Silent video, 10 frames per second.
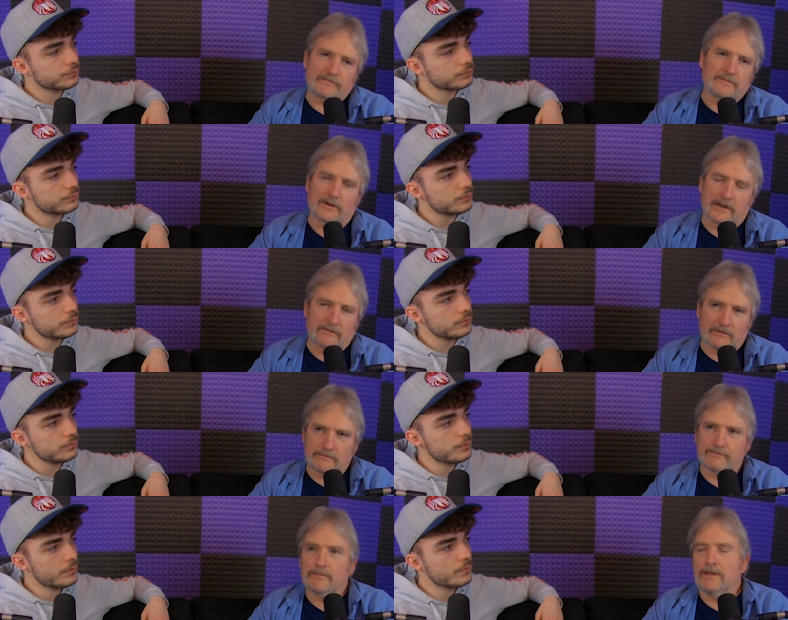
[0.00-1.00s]
Speaker 1: whatever.
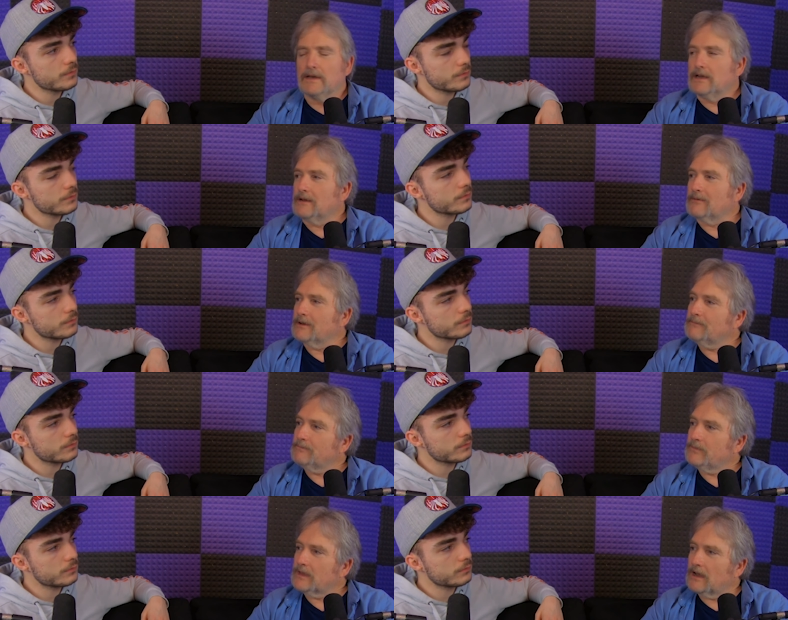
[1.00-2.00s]
Anyway,
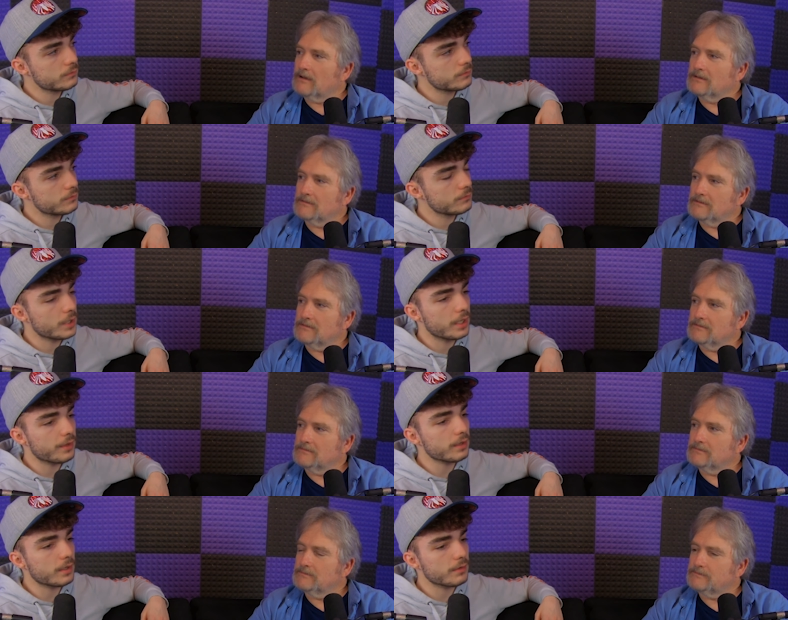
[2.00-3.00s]
yeah.
Speaker 2: But I
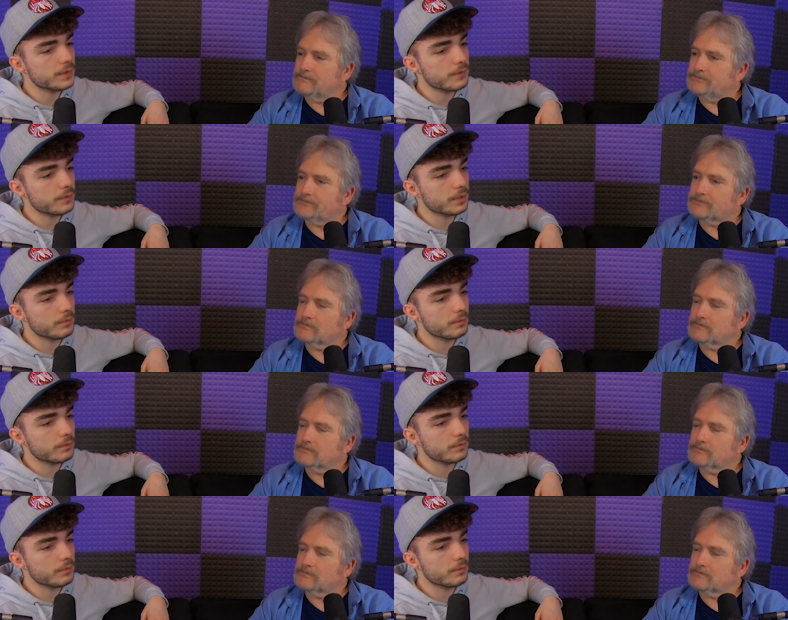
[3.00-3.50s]
think that was definitely